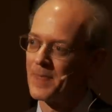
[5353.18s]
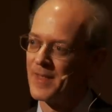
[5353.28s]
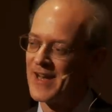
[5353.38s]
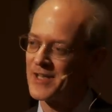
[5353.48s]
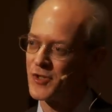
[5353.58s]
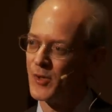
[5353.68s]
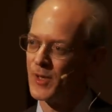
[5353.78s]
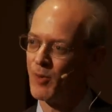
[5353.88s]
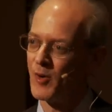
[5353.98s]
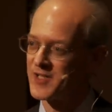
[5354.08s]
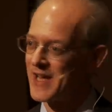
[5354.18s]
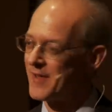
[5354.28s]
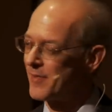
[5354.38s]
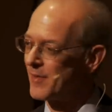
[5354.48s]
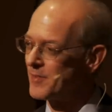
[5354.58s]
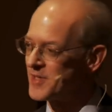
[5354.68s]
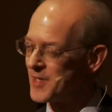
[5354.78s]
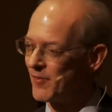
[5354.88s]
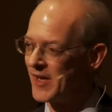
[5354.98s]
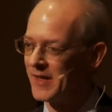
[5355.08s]
The next year, he wrote his Eighth
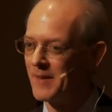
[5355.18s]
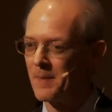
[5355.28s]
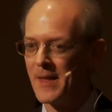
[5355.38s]
Symphony.